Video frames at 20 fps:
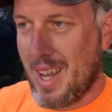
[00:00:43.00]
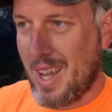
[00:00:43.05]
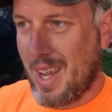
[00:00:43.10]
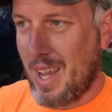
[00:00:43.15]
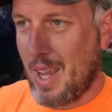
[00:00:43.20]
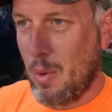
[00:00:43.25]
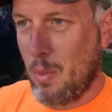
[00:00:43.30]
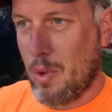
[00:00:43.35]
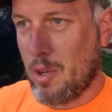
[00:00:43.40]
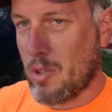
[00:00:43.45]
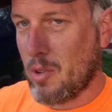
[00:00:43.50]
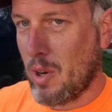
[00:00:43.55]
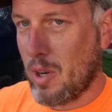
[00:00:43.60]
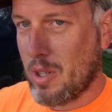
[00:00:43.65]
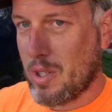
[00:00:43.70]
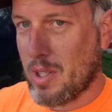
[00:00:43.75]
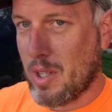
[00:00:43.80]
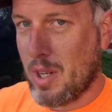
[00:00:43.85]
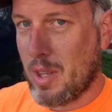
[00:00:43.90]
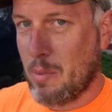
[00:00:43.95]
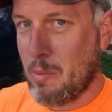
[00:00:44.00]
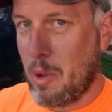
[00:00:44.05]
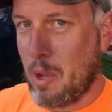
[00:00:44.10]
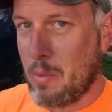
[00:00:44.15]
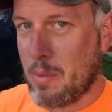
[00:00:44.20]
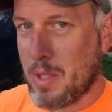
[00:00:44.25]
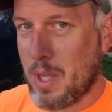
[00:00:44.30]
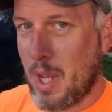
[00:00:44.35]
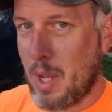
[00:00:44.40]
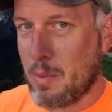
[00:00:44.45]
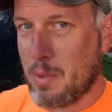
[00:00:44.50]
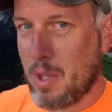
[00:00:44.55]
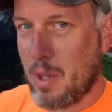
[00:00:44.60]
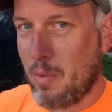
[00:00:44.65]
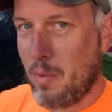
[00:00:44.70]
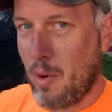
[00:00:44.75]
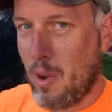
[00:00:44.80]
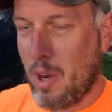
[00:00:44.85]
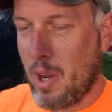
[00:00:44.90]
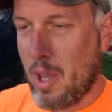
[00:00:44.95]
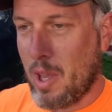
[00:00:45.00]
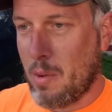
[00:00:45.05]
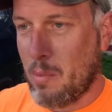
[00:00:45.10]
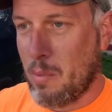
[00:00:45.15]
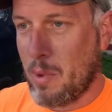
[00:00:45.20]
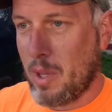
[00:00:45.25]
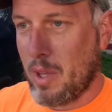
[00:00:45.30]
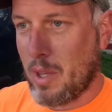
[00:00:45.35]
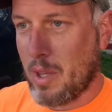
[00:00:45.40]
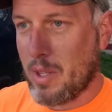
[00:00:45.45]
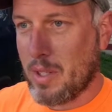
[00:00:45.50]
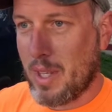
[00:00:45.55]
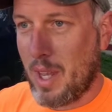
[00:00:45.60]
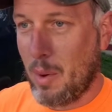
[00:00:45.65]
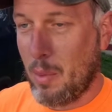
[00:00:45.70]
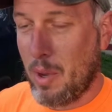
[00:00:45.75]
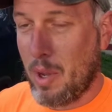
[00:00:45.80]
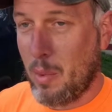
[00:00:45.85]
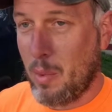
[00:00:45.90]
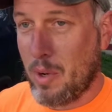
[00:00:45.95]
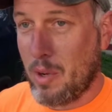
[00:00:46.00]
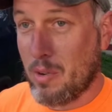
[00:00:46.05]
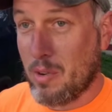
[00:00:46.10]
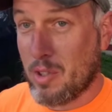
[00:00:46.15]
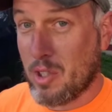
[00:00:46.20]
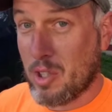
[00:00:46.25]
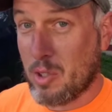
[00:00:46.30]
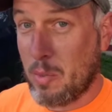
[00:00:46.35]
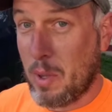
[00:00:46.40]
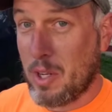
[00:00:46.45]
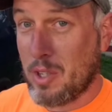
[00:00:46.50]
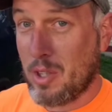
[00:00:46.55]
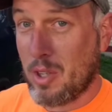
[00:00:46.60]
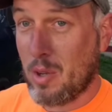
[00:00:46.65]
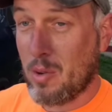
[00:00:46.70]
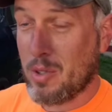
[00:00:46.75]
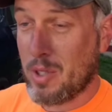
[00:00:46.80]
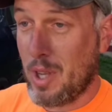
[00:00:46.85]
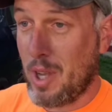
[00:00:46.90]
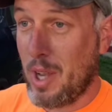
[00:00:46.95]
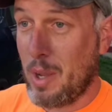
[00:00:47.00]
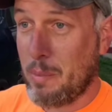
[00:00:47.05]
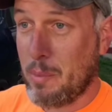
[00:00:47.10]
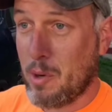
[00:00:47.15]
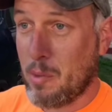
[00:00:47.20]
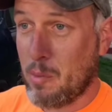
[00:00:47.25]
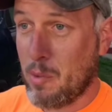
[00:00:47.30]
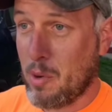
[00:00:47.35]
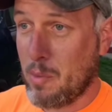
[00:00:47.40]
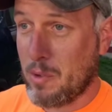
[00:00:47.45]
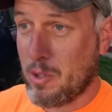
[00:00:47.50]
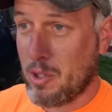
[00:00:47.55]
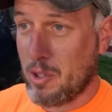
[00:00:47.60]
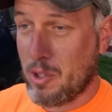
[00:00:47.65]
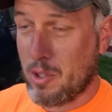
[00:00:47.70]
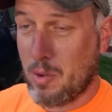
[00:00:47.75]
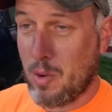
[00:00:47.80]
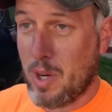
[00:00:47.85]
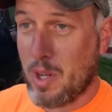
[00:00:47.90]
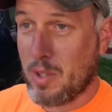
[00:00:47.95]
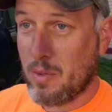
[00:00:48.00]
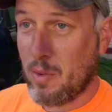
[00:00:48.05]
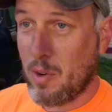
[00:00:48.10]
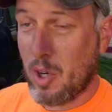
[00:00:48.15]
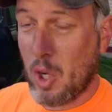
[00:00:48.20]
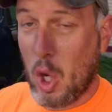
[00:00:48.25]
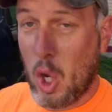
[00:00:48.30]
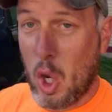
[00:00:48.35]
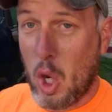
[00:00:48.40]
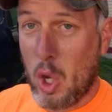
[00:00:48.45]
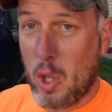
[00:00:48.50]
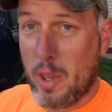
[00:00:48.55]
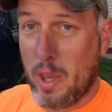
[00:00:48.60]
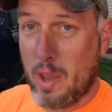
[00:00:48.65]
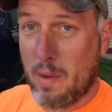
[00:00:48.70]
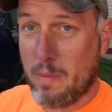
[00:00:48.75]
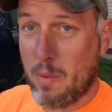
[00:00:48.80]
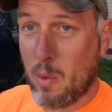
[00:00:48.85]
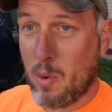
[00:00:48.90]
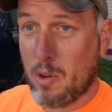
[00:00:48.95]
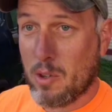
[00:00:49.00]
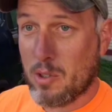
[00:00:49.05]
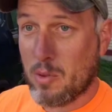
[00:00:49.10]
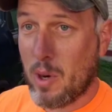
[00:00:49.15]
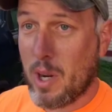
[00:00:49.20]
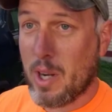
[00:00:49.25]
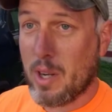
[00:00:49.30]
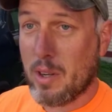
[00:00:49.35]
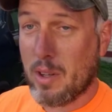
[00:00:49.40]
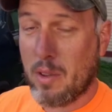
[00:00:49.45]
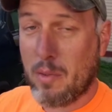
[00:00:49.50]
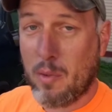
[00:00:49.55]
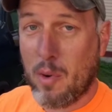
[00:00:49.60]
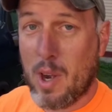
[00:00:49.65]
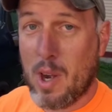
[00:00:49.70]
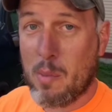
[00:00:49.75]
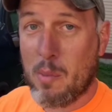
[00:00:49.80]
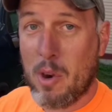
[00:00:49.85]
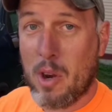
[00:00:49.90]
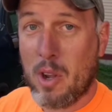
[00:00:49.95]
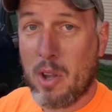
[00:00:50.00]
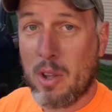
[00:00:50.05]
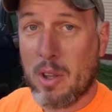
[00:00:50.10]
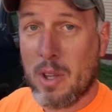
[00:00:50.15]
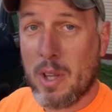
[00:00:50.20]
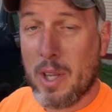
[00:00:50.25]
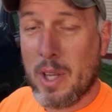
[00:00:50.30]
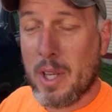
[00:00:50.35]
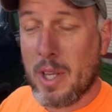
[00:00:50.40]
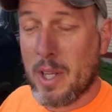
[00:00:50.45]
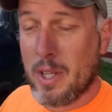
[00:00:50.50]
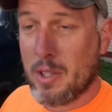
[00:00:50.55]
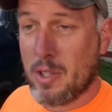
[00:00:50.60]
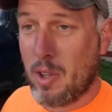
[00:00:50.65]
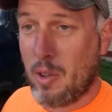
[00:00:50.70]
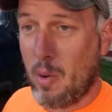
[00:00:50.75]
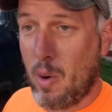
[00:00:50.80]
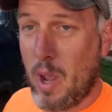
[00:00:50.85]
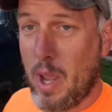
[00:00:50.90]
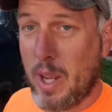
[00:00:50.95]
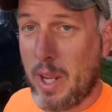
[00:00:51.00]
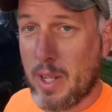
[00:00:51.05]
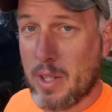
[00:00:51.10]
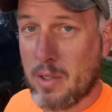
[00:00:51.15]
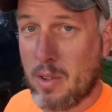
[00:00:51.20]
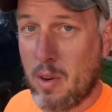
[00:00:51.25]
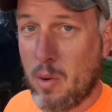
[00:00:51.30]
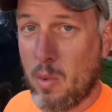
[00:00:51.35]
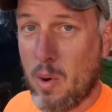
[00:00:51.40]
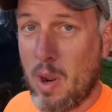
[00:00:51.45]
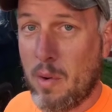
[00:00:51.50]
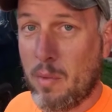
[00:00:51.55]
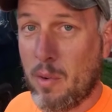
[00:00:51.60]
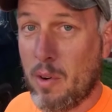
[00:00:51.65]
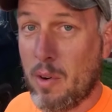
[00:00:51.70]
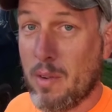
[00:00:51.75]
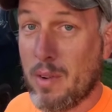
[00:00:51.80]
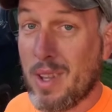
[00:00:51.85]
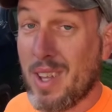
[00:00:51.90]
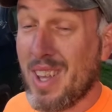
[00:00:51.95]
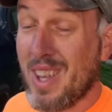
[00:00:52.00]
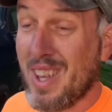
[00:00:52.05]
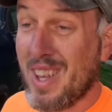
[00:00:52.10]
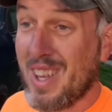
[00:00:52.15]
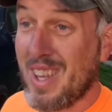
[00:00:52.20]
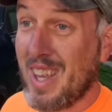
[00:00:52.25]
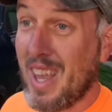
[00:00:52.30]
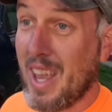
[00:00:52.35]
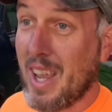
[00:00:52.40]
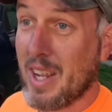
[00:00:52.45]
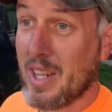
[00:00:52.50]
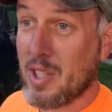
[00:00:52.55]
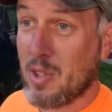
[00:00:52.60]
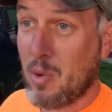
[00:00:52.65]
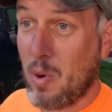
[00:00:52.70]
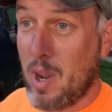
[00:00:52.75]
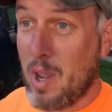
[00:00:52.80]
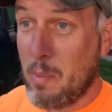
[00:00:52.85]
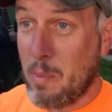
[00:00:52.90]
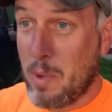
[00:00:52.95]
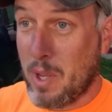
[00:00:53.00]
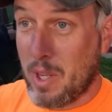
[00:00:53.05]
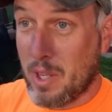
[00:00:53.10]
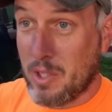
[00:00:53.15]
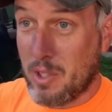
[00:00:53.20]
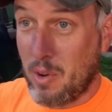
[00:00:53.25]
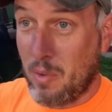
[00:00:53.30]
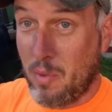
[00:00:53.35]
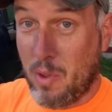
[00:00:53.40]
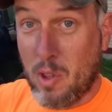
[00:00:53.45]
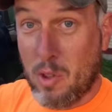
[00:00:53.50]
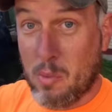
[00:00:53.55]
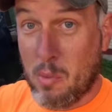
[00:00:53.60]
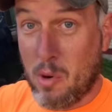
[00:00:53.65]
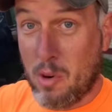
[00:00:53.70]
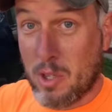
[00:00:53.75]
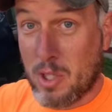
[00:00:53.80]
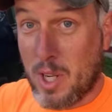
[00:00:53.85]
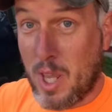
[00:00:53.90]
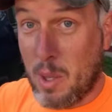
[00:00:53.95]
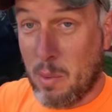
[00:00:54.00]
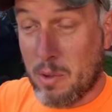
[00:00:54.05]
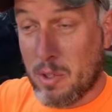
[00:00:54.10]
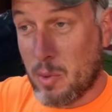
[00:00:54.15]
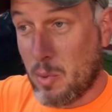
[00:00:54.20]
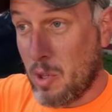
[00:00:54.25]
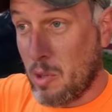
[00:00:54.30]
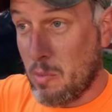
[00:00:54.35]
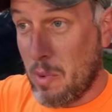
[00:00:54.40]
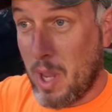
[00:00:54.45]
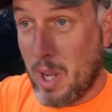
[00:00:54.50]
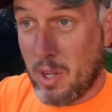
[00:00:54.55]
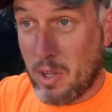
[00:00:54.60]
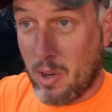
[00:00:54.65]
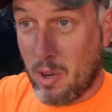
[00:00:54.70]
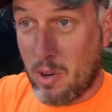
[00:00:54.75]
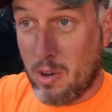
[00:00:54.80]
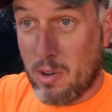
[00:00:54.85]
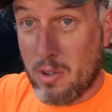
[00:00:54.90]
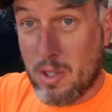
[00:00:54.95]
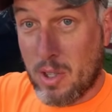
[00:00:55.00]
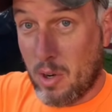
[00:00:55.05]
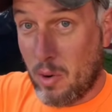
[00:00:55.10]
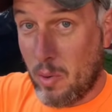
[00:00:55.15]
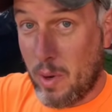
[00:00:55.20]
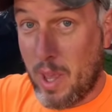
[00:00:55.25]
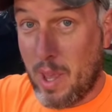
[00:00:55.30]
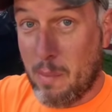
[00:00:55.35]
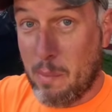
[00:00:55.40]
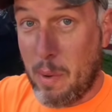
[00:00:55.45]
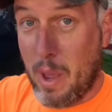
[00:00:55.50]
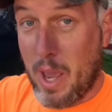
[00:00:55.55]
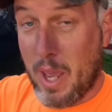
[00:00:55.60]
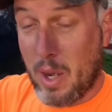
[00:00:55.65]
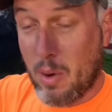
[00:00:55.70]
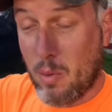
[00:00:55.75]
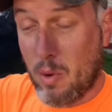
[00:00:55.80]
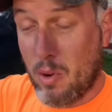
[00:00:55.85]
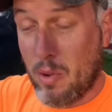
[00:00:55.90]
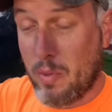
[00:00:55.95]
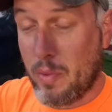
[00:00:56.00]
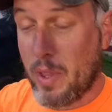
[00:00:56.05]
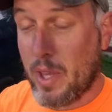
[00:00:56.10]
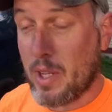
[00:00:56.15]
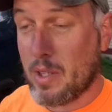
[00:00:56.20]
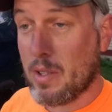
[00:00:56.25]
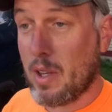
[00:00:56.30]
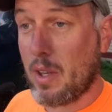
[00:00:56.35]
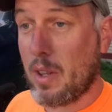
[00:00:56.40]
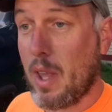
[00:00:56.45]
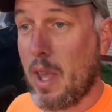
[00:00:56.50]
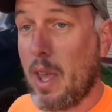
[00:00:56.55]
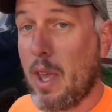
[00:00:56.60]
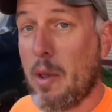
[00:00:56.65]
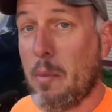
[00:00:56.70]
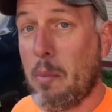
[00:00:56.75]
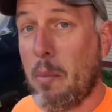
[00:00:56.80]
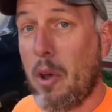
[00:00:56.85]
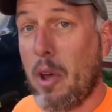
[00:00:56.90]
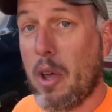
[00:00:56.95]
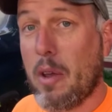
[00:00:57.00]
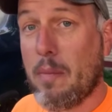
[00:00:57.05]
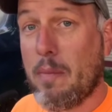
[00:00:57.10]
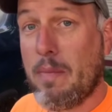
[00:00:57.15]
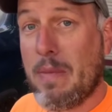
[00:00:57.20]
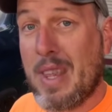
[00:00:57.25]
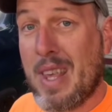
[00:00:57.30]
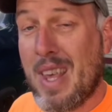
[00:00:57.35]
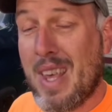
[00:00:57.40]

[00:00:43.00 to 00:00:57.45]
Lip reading: I hate when trucks sit on the bump stops on the front end, because that way when your suspension goes up, you're pretty much just transferring all that force right into the frame rail, so the ride gets a little rougher. Yeah, it's great because you feel more stable, so when you make turns, you don't have body roll and things like that, but